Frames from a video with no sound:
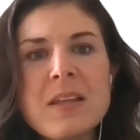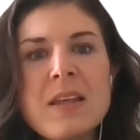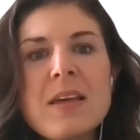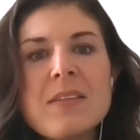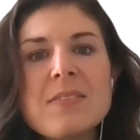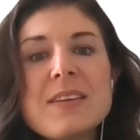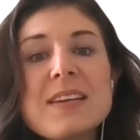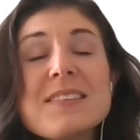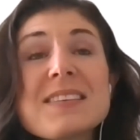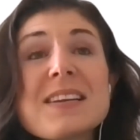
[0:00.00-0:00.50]

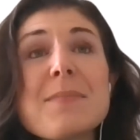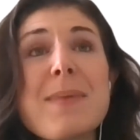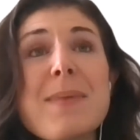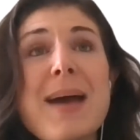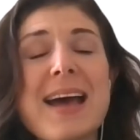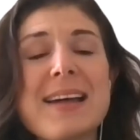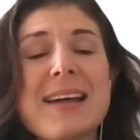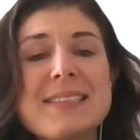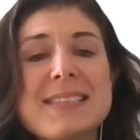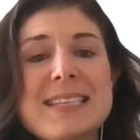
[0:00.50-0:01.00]
These
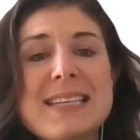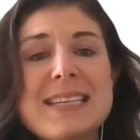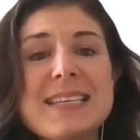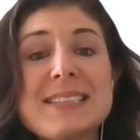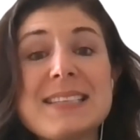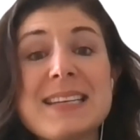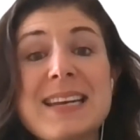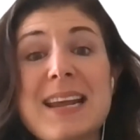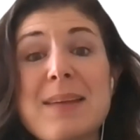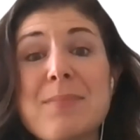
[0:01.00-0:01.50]
capacities
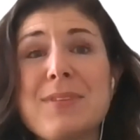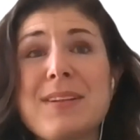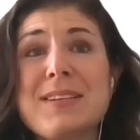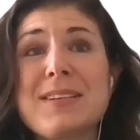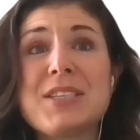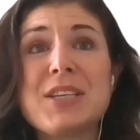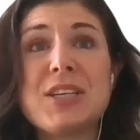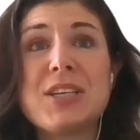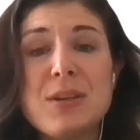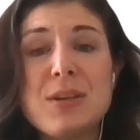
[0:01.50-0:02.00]
enable us
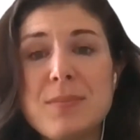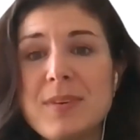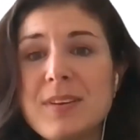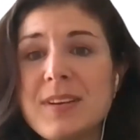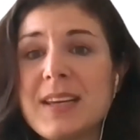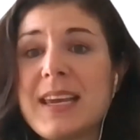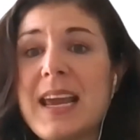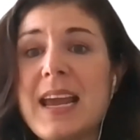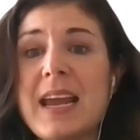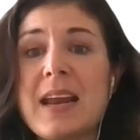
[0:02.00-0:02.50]
to
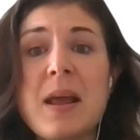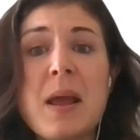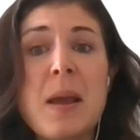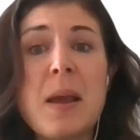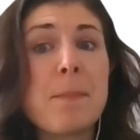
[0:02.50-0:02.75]
communicate,